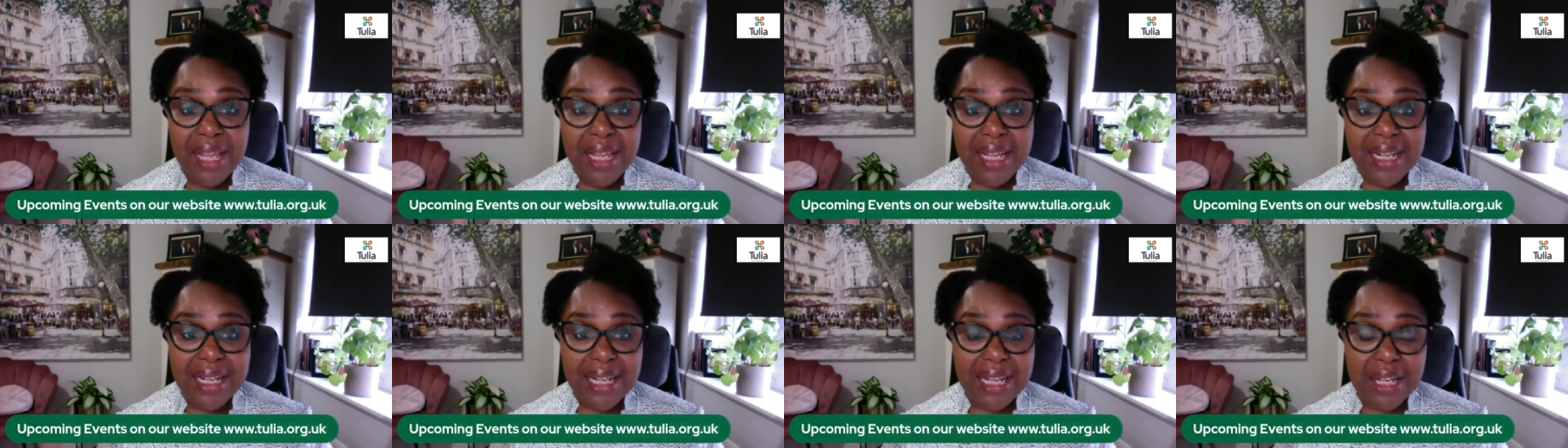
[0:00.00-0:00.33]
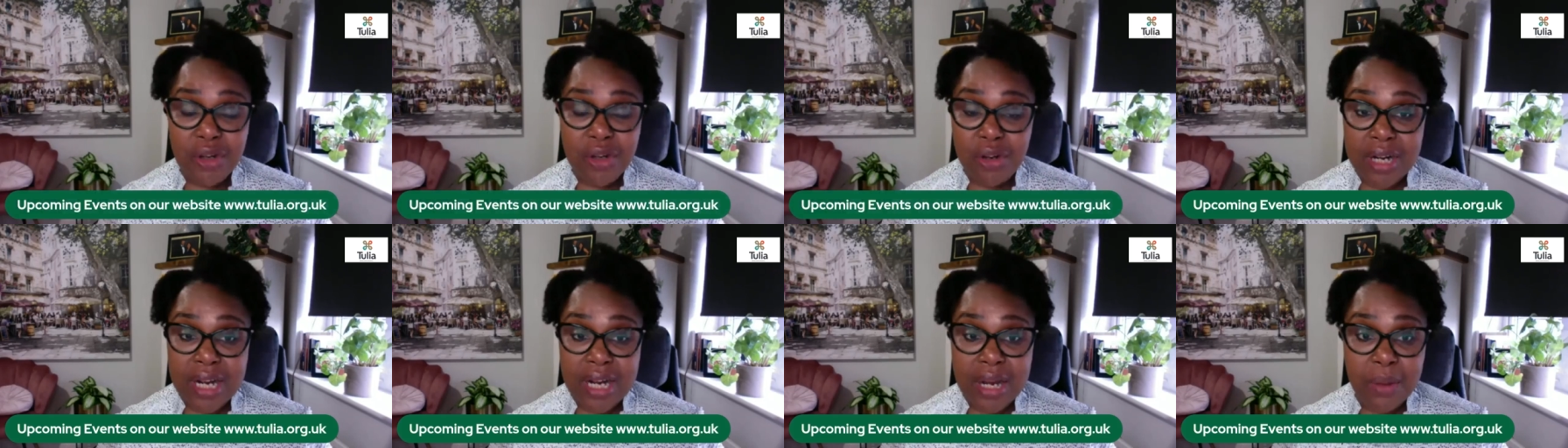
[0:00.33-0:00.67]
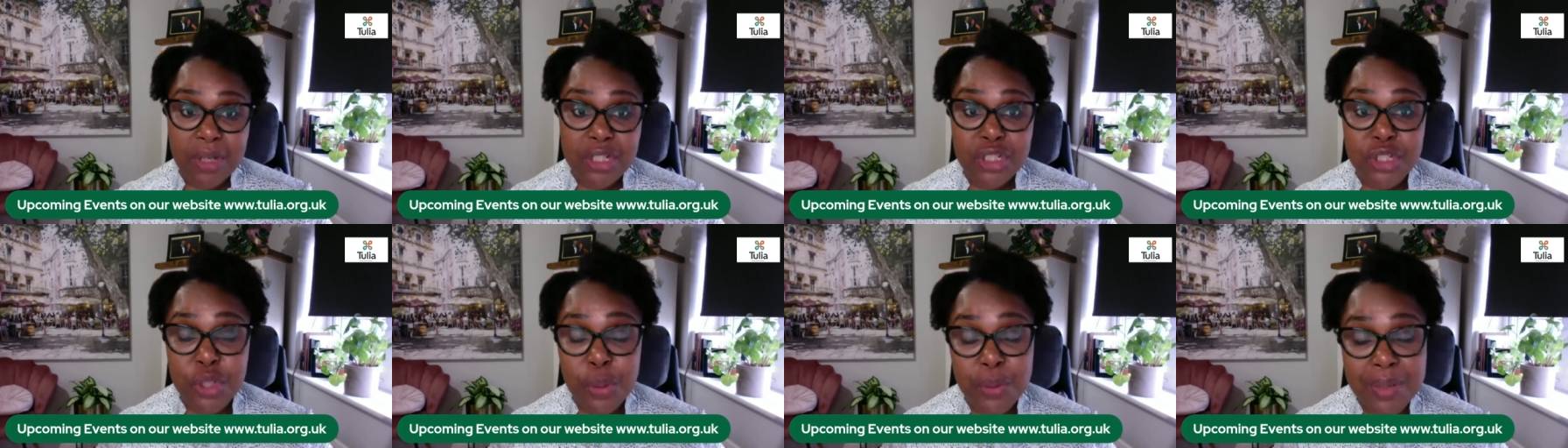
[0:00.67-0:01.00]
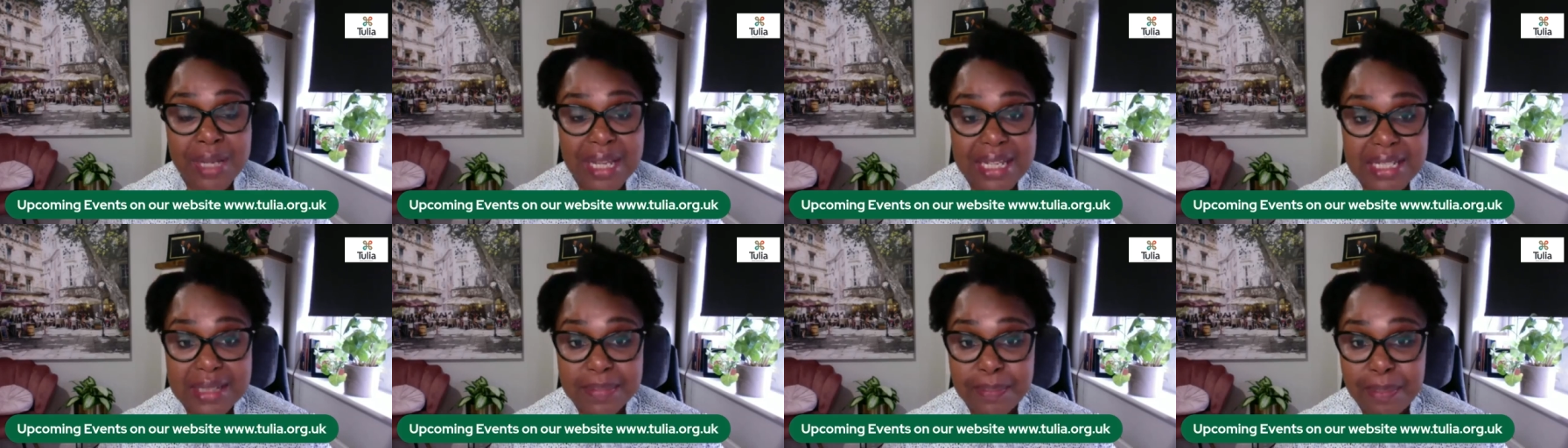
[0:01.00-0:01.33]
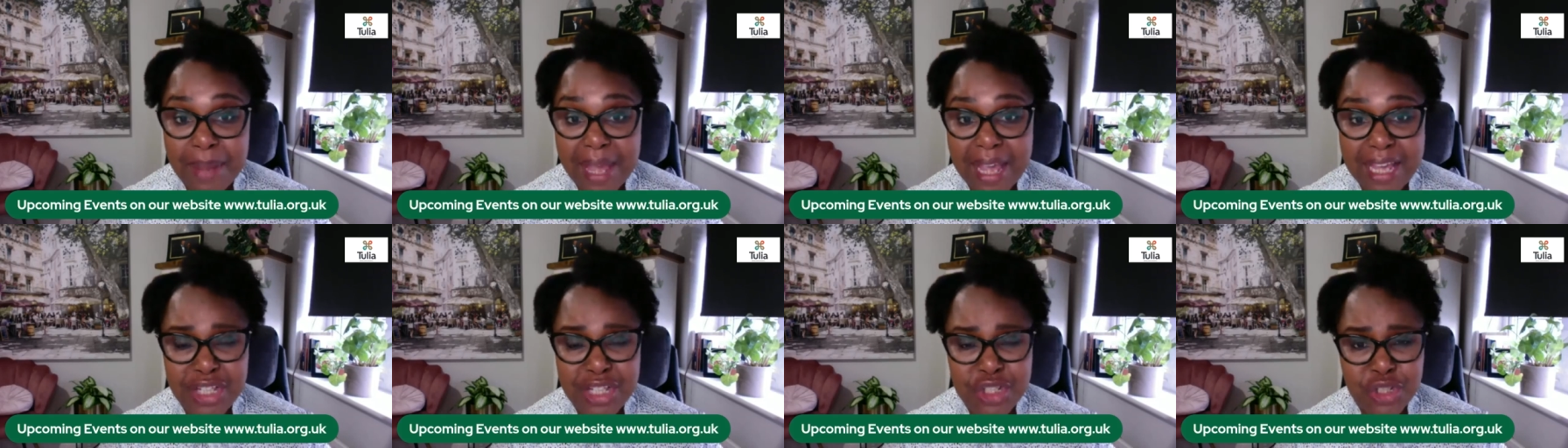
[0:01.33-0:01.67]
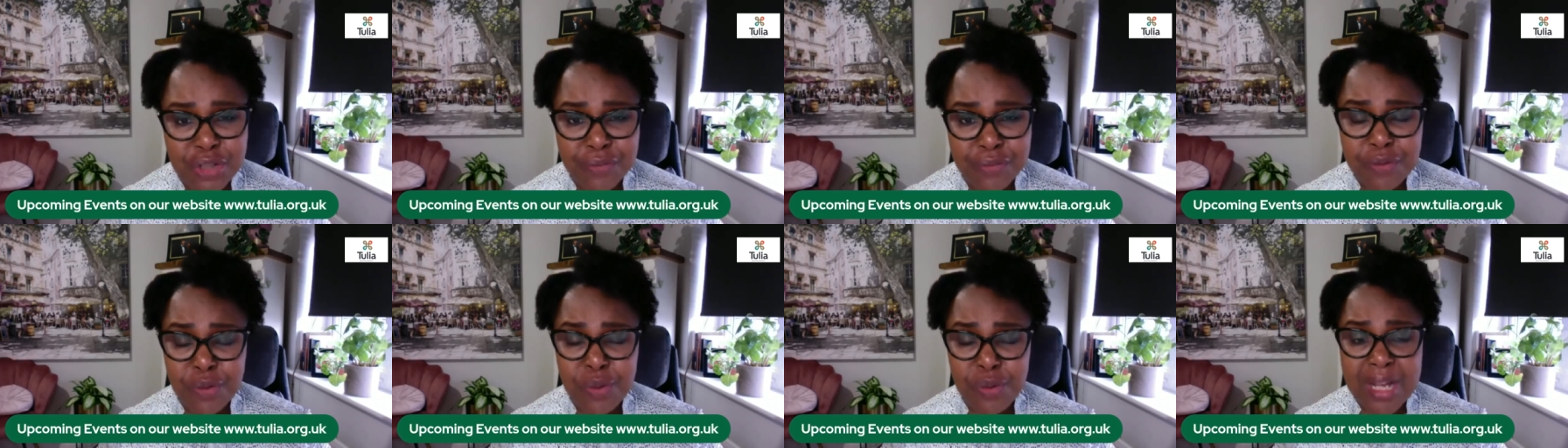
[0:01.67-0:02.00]
Click on our donate page
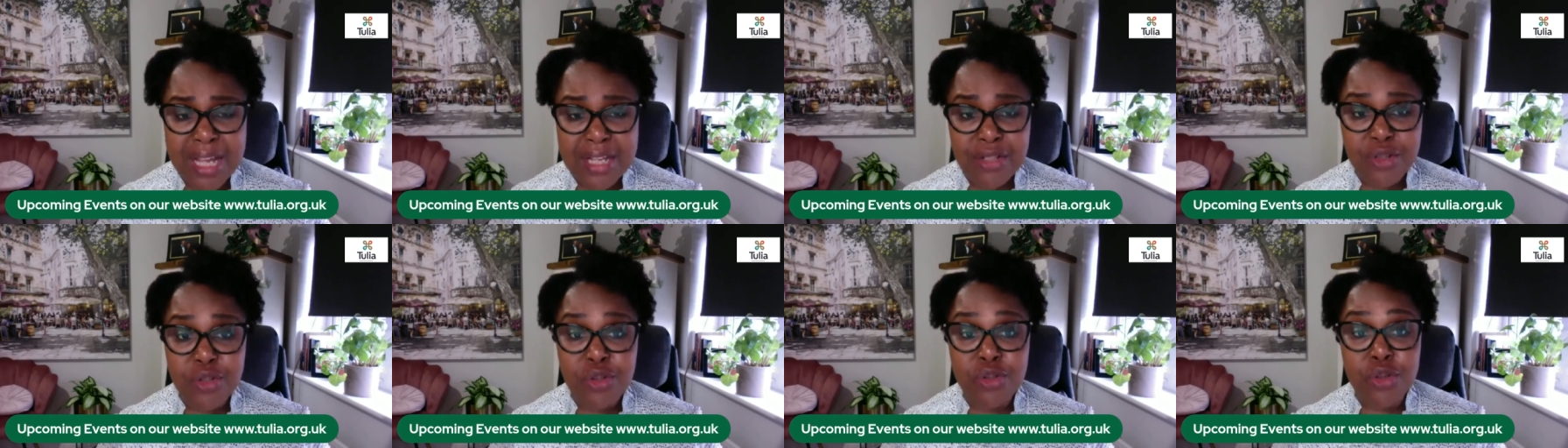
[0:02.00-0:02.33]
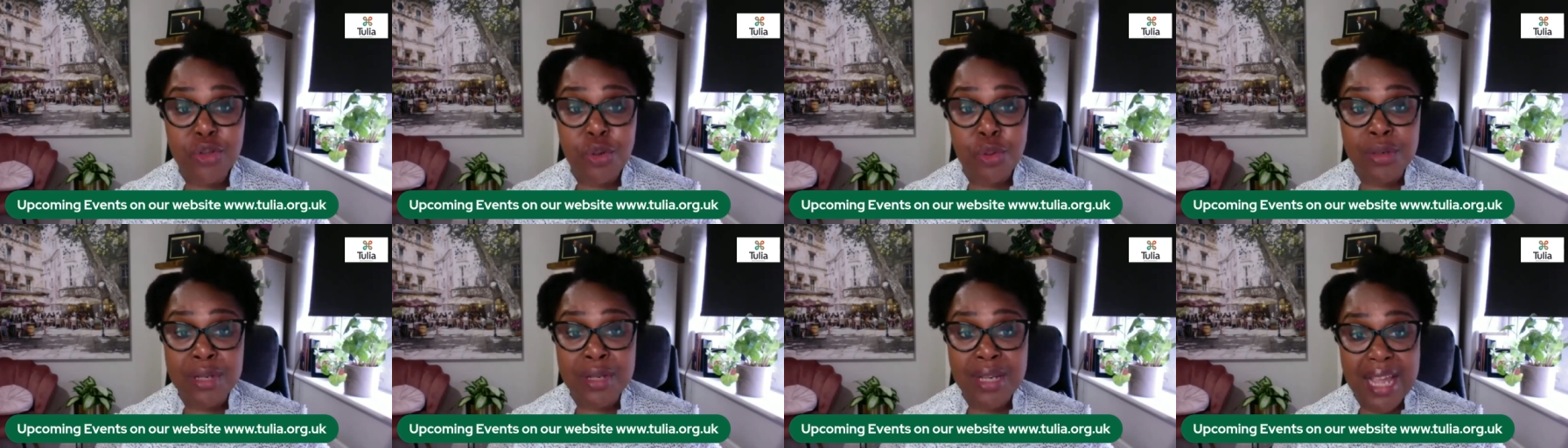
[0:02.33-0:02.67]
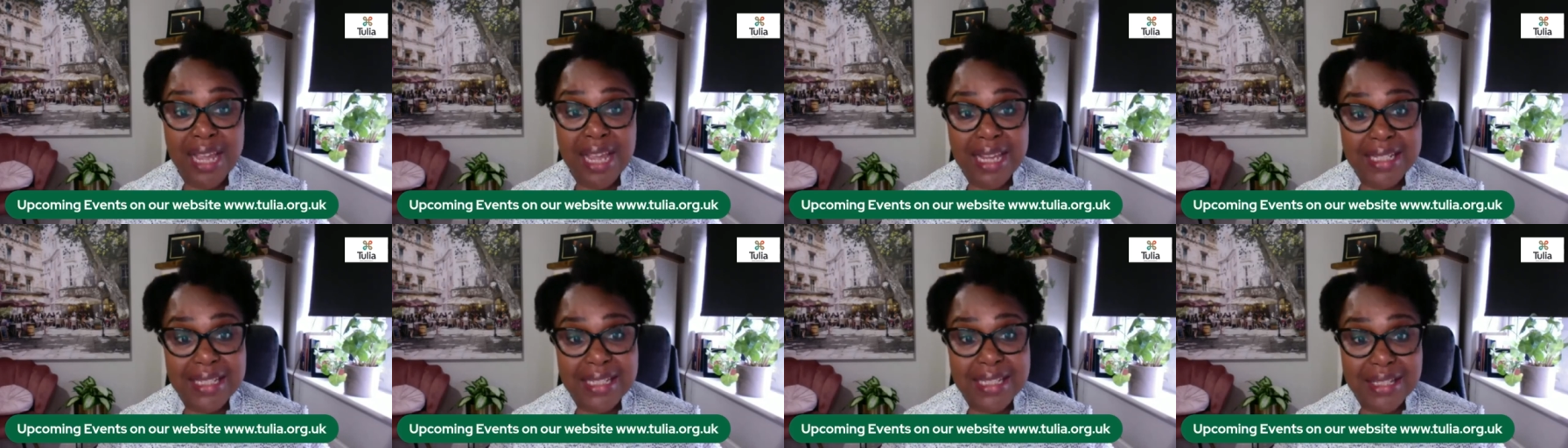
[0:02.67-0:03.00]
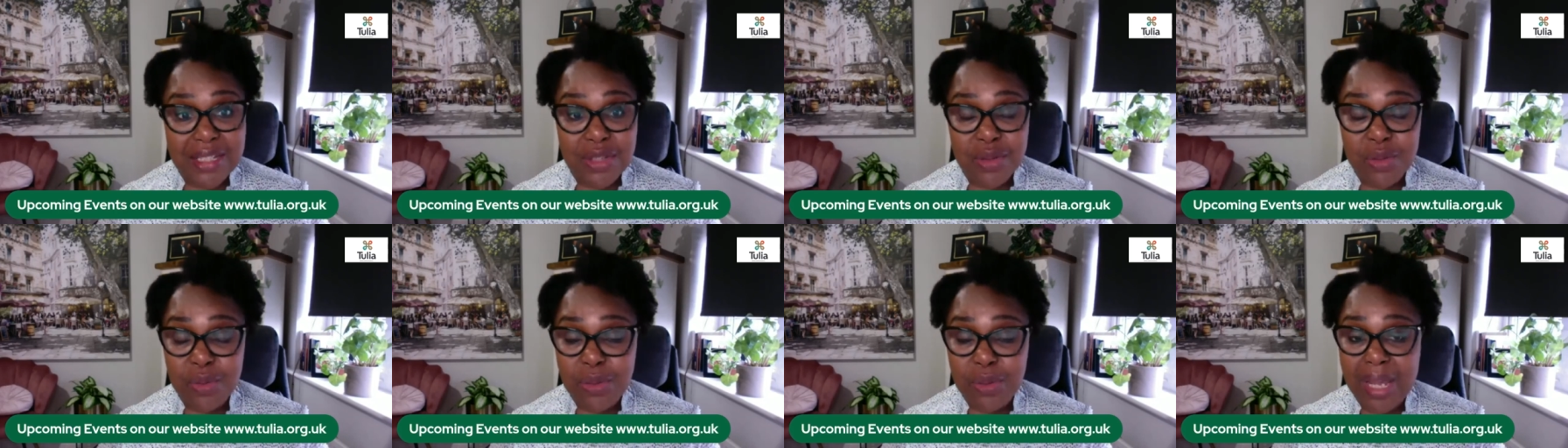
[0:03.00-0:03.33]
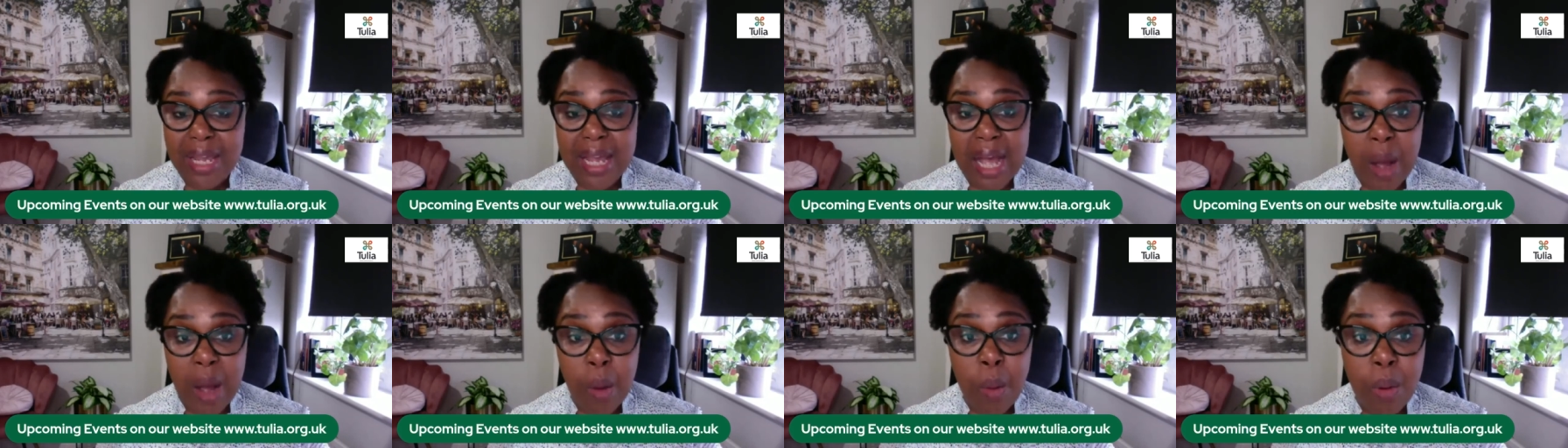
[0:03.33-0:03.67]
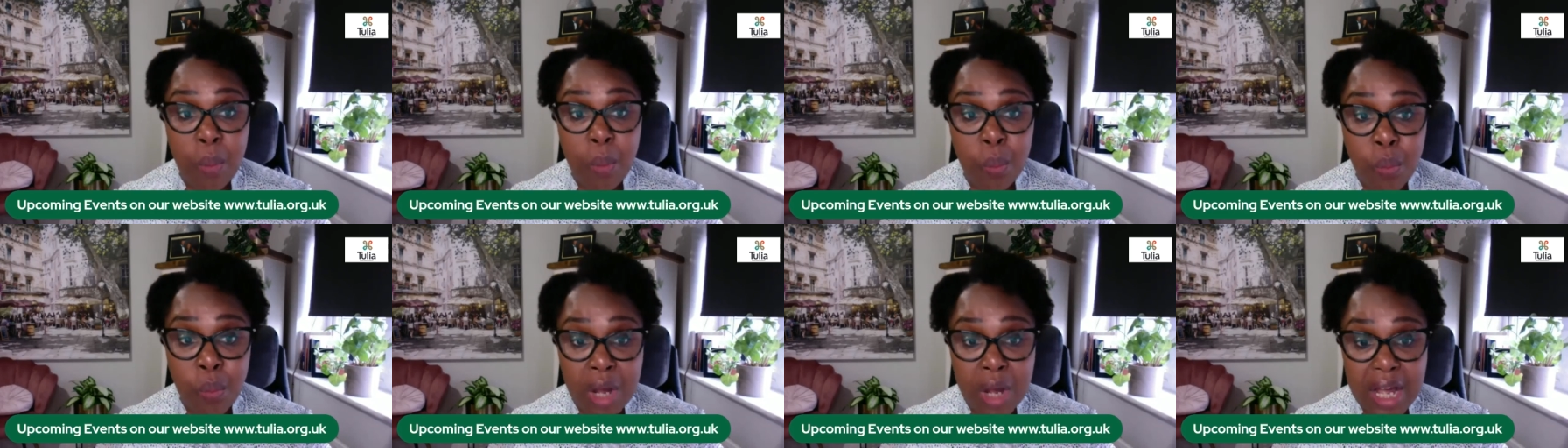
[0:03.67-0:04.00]
if you'd like to donate to our
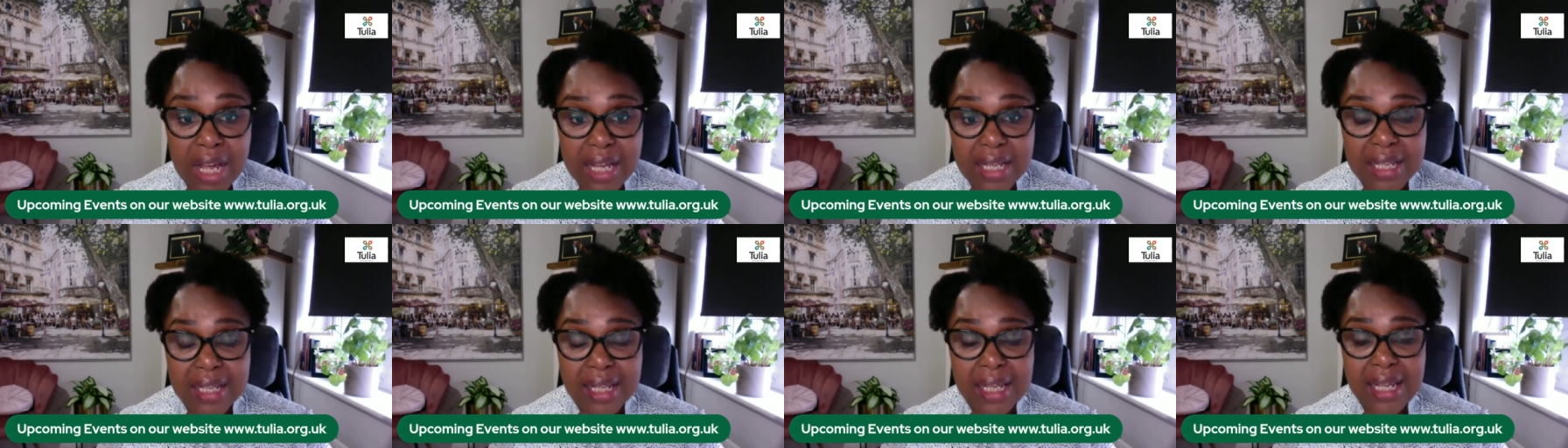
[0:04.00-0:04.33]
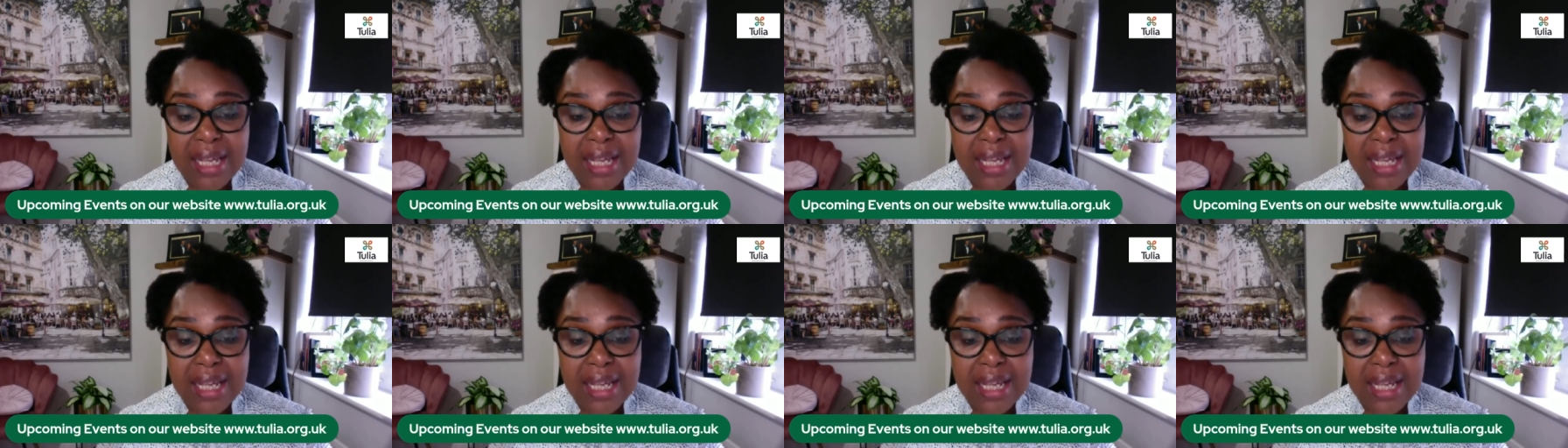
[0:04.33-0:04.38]
work.